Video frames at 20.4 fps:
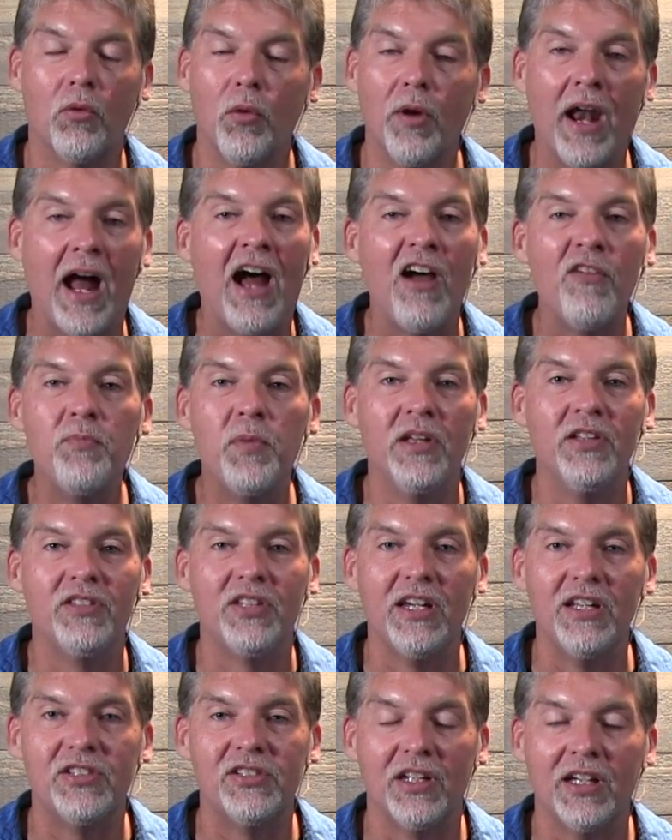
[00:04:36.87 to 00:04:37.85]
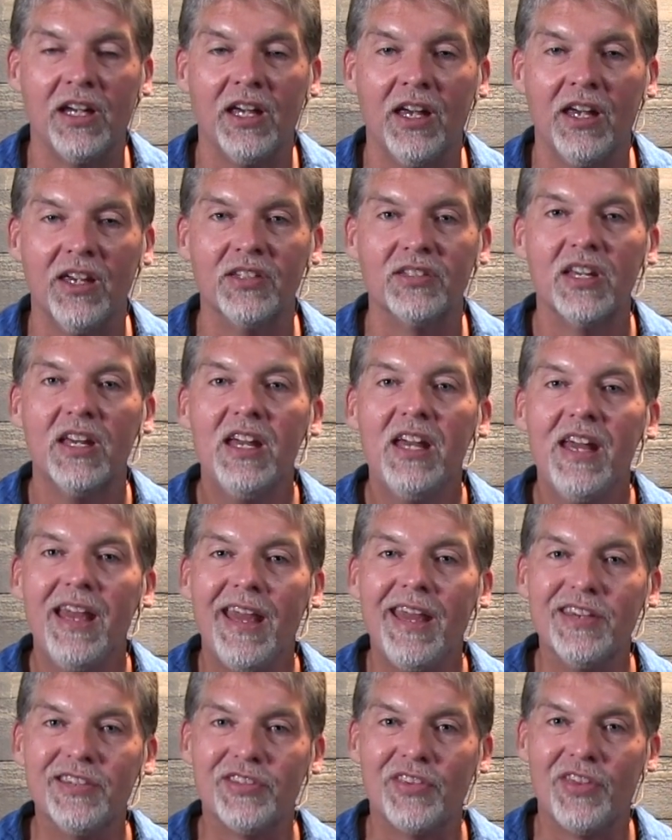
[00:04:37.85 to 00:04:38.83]
What I've been teaching is,
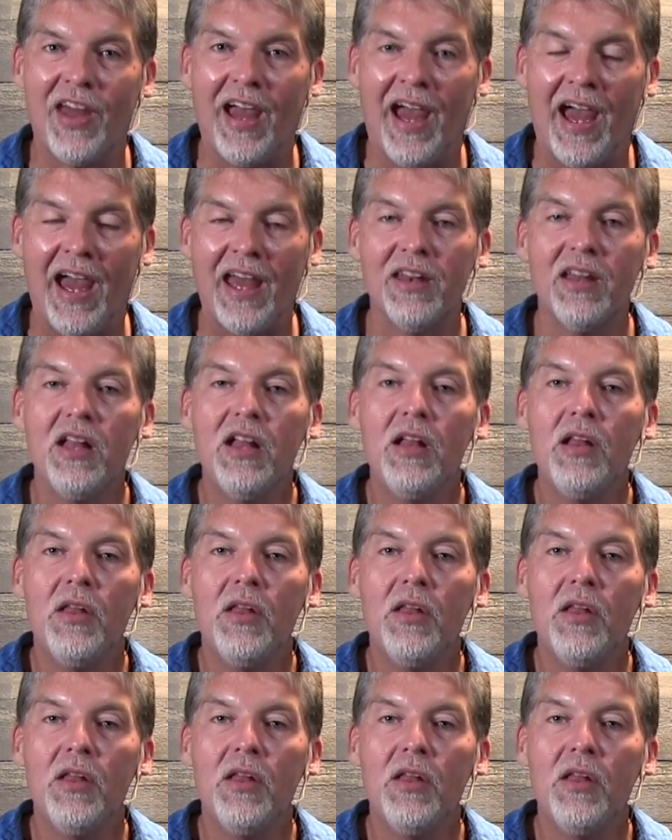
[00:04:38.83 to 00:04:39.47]
is that,